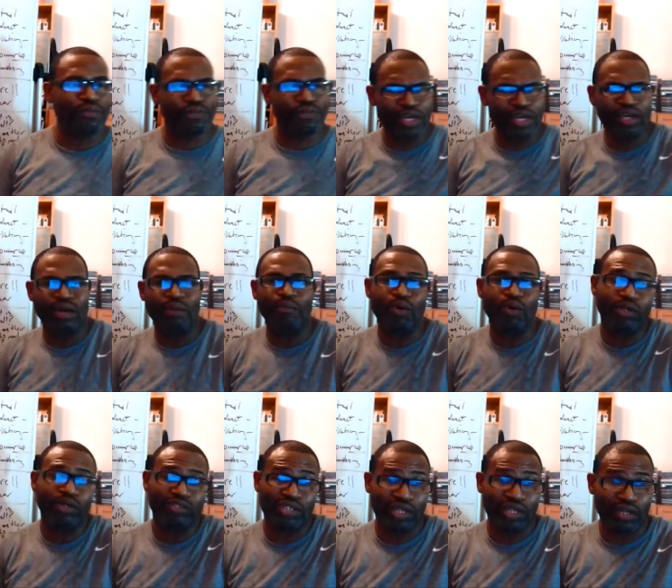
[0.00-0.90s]
think I'm
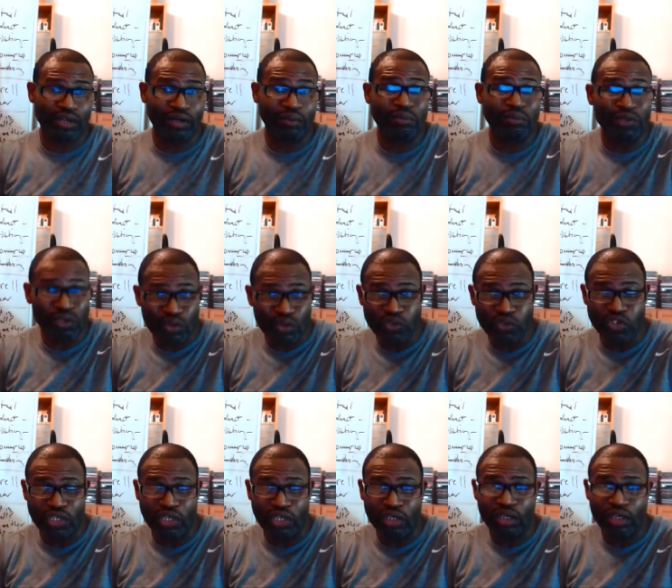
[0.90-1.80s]
going to end up
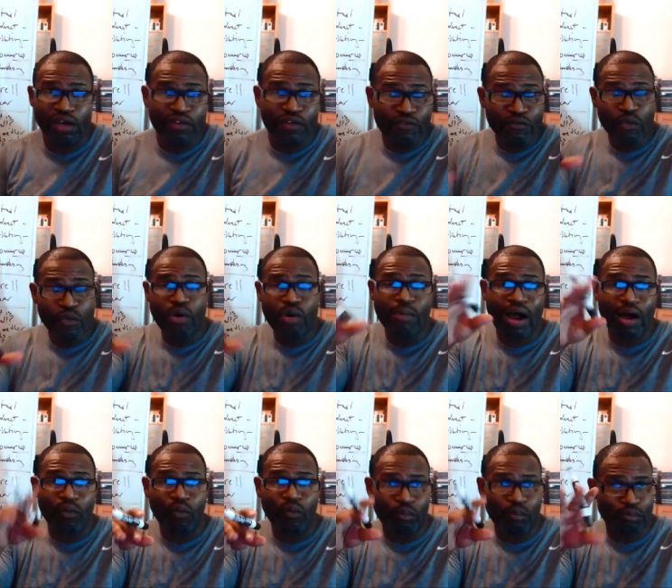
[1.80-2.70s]
using for
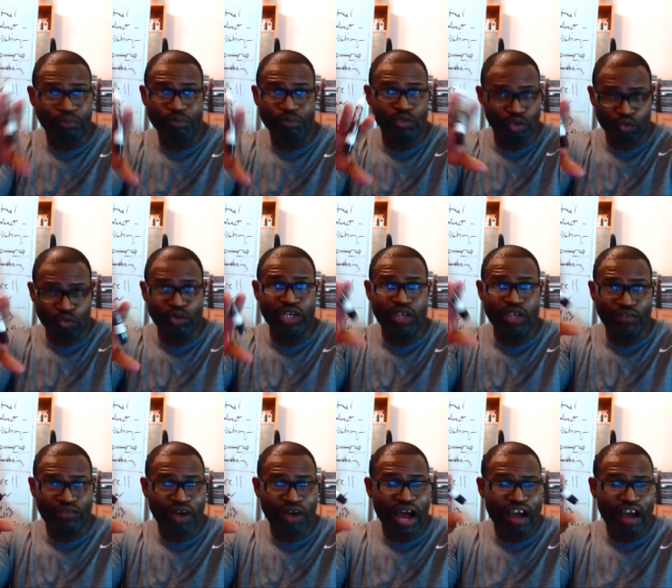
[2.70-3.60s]
my 3 to
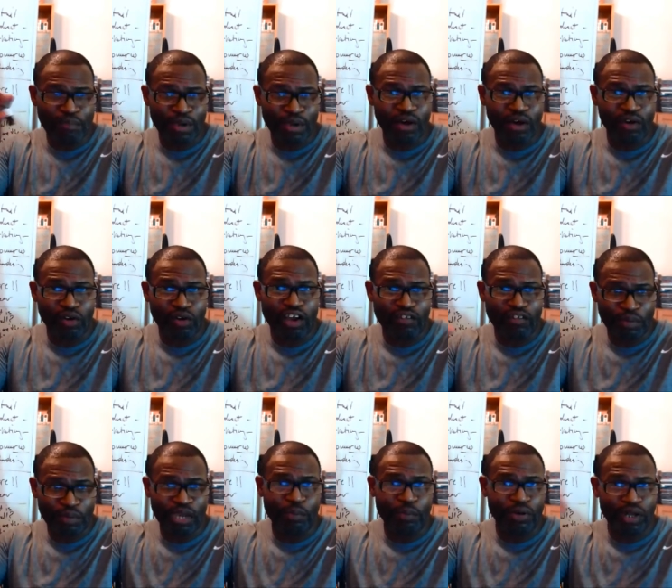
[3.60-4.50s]
5 paragraph
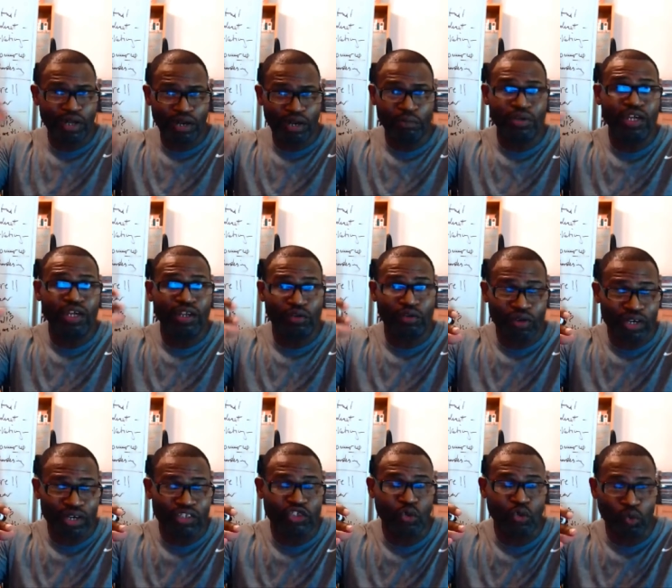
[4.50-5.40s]
paper that I'm getting
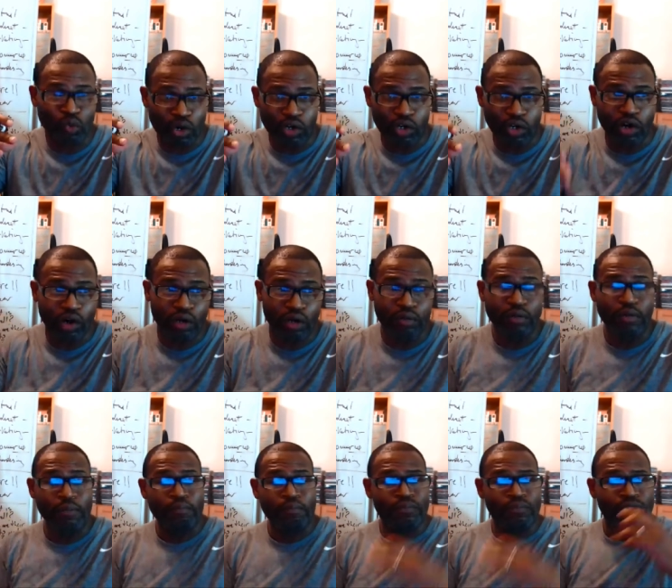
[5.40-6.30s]
ready to work
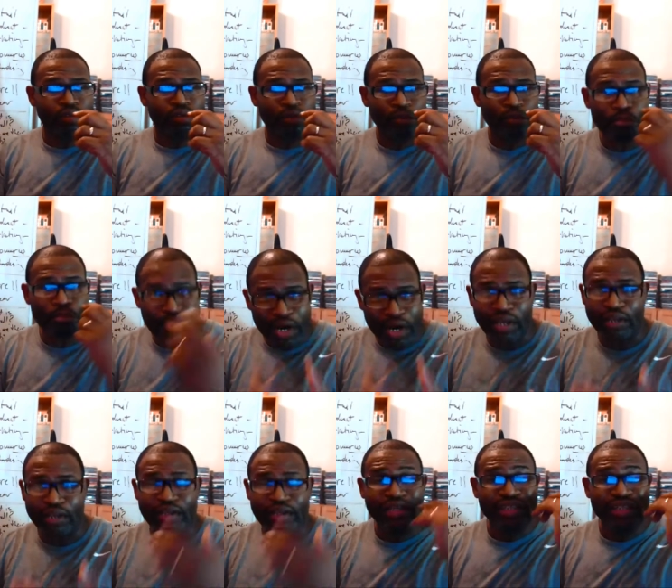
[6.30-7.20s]
on.
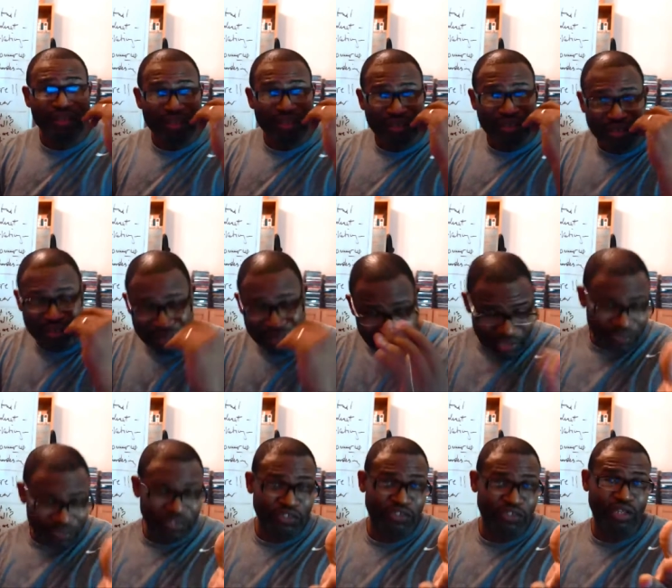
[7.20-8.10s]
But
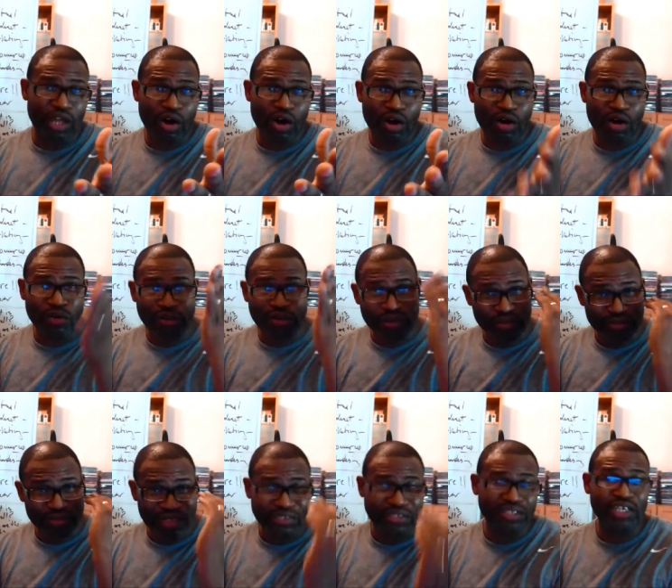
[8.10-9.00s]
this is long,
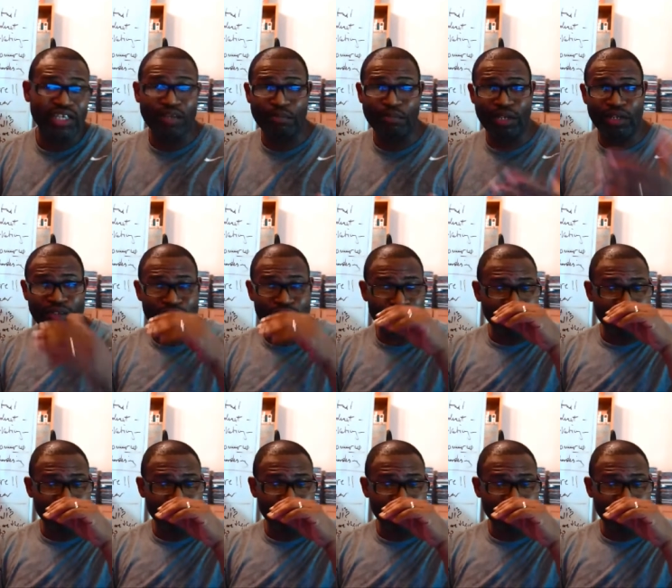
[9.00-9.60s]
it's 10 minutes,